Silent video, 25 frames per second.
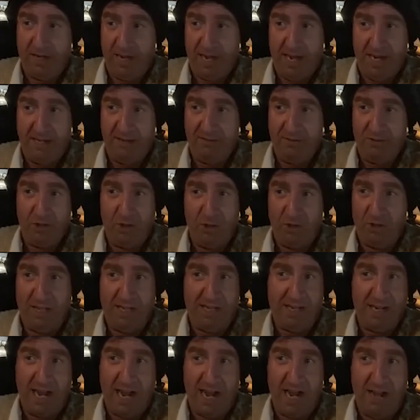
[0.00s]
And even though
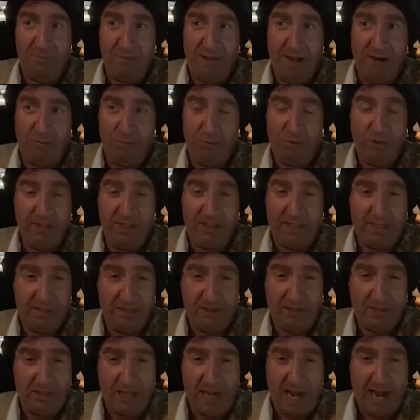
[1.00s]
like, I'm not really
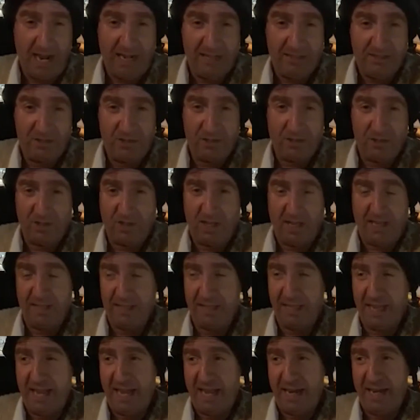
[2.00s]
into guys like
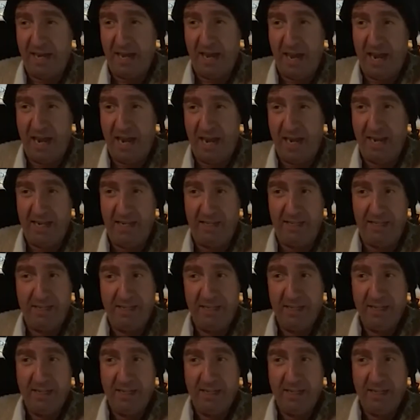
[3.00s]
that, I